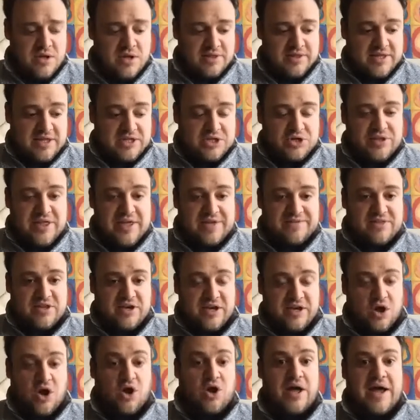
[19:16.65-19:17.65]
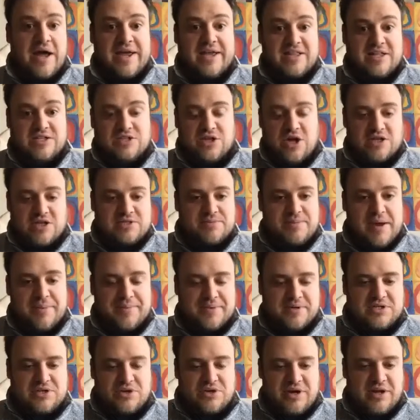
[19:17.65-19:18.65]
that do, they're like, oh, I get this awesome
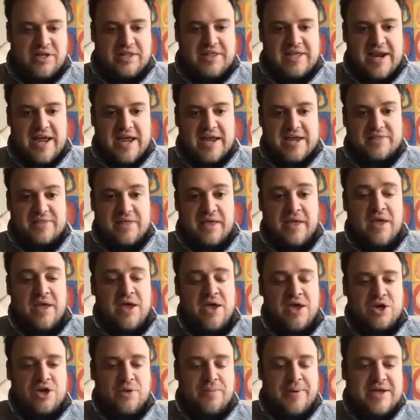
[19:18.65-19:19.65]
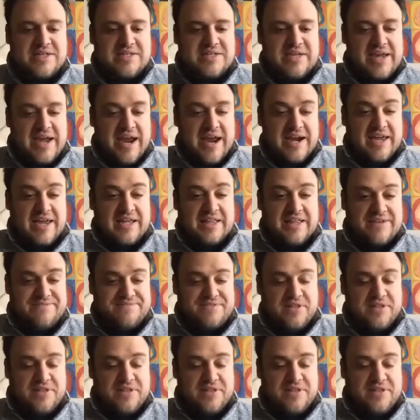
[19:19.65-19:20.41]
opportunity that I can. You're basically kind of getting that